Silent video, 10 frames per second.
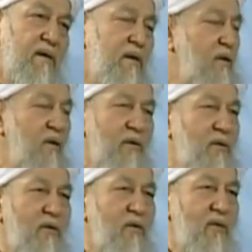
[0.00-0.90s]
It's not
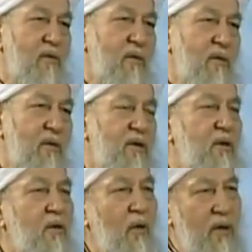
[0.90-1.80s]
true. It's
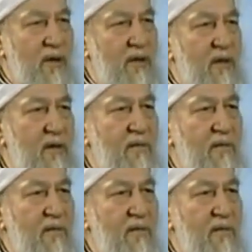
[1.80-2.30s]
not honest.